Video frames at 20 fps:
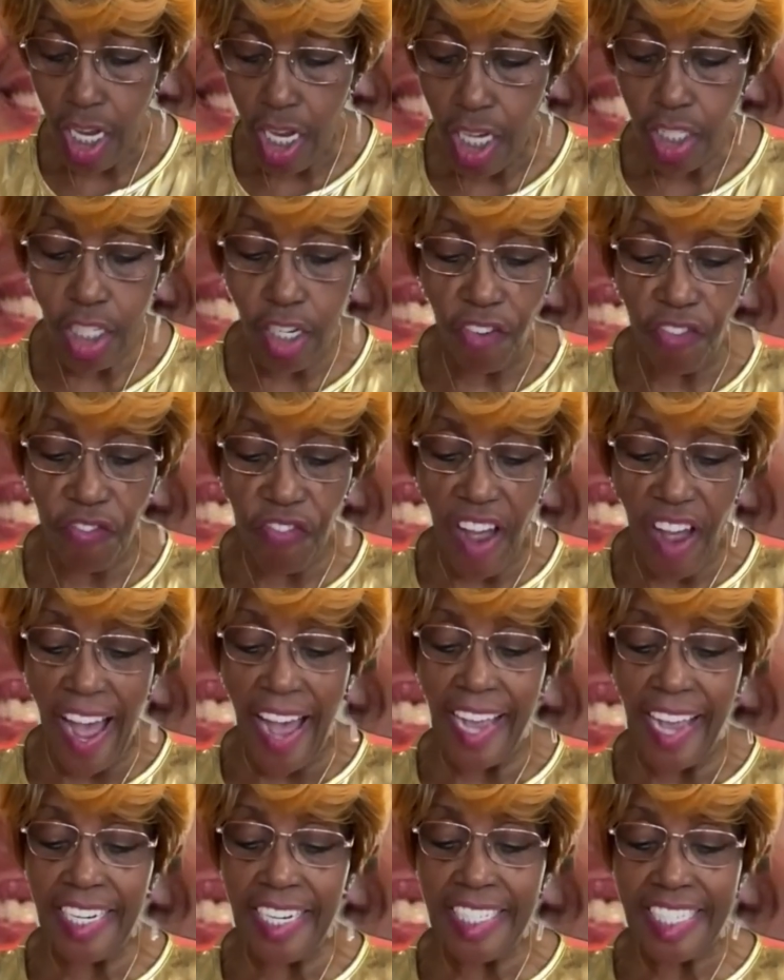to
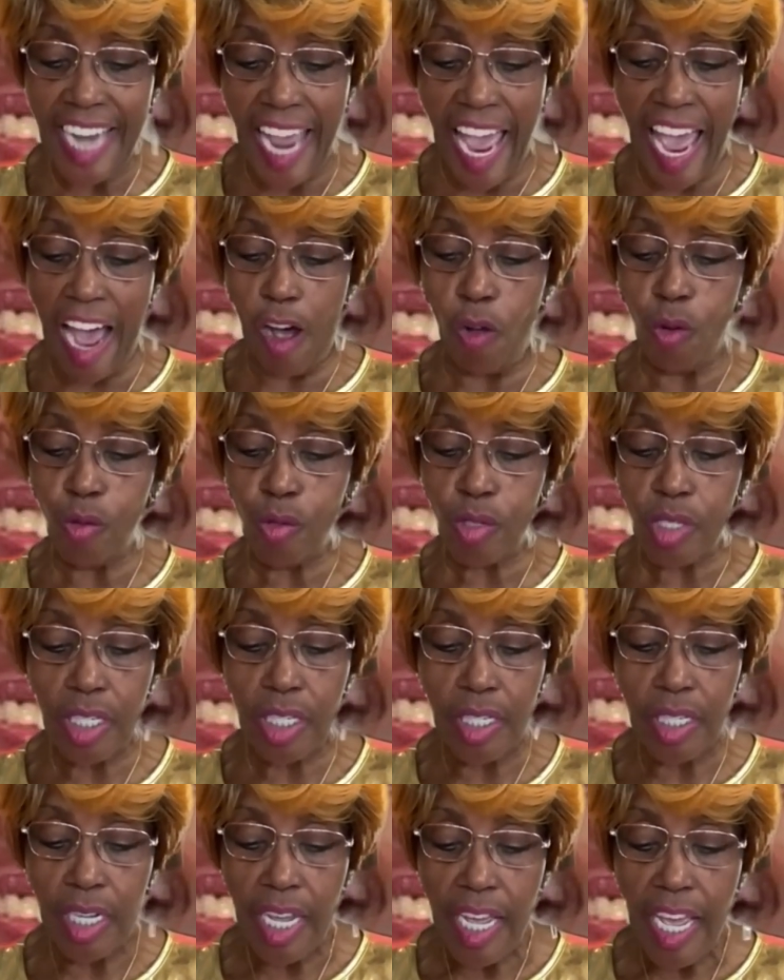find out,
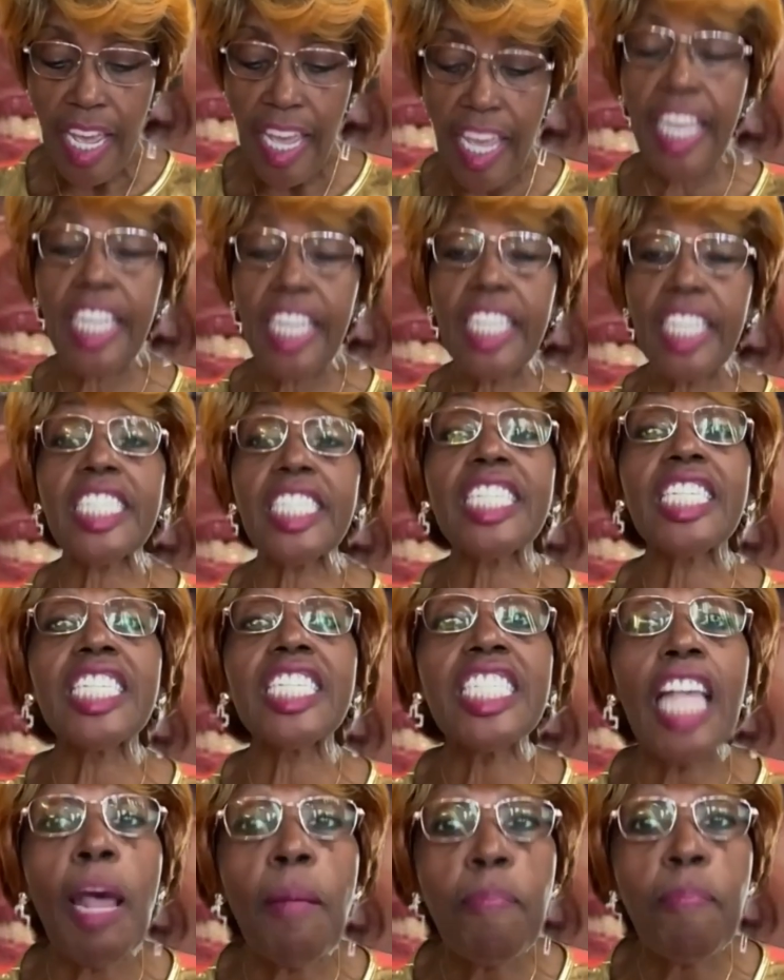
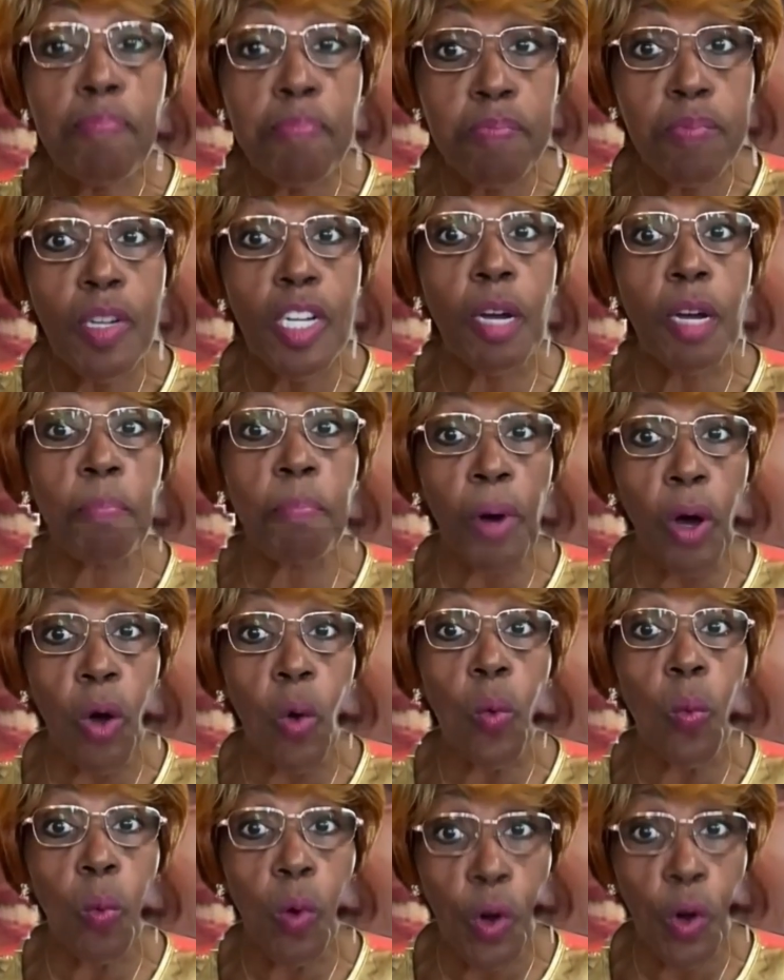except
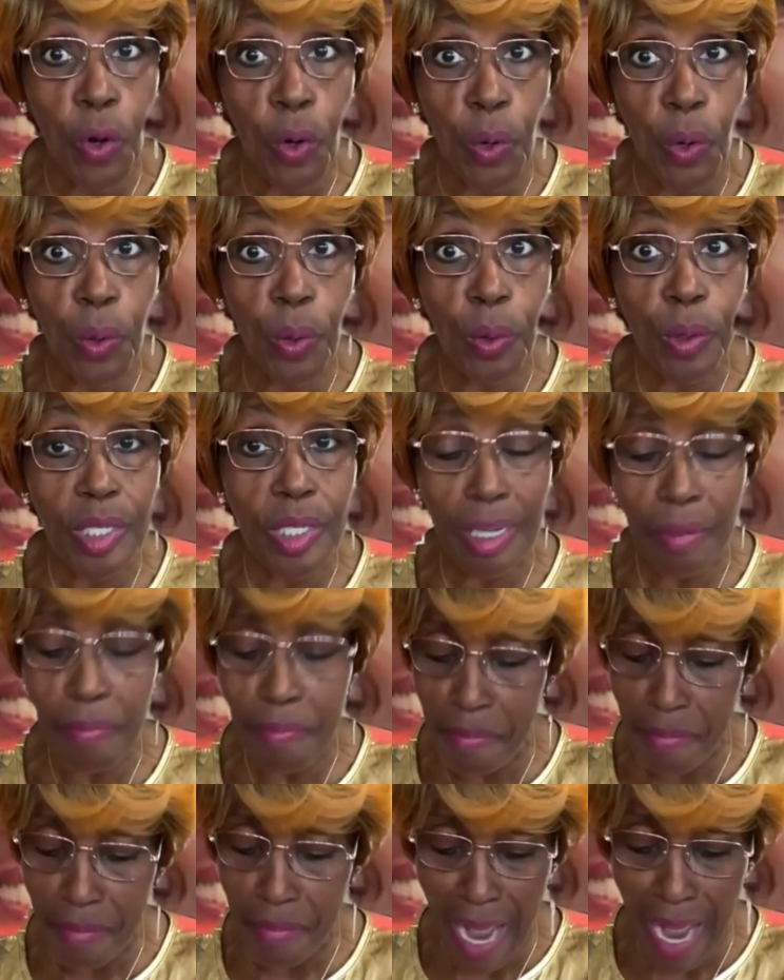acceptable words.
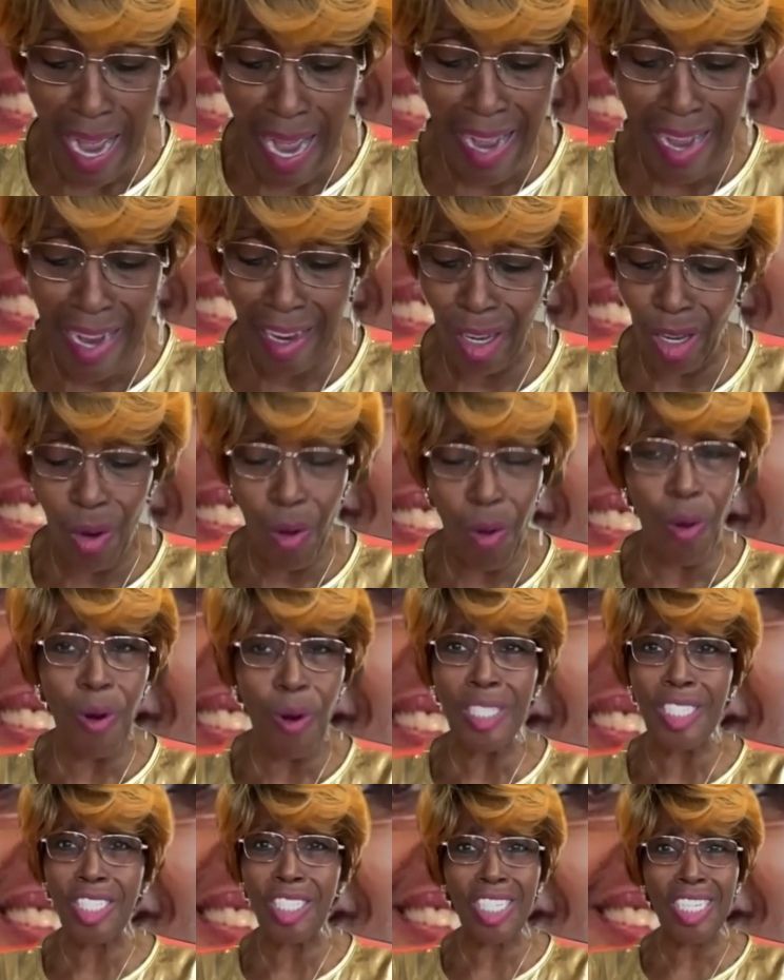My
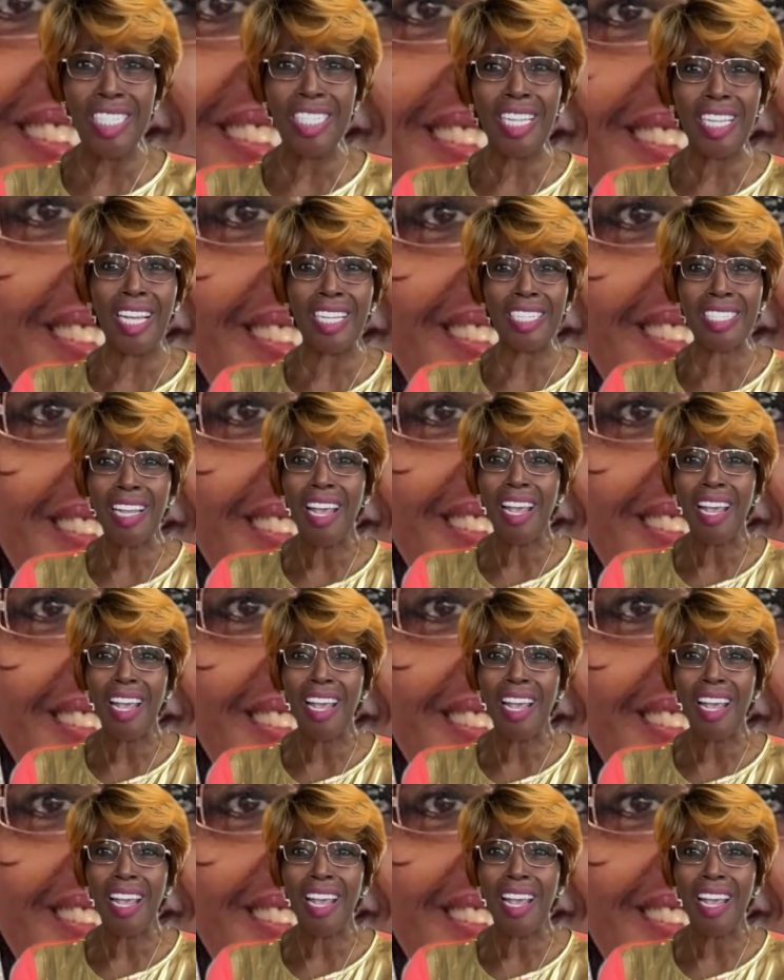Lord Jesus,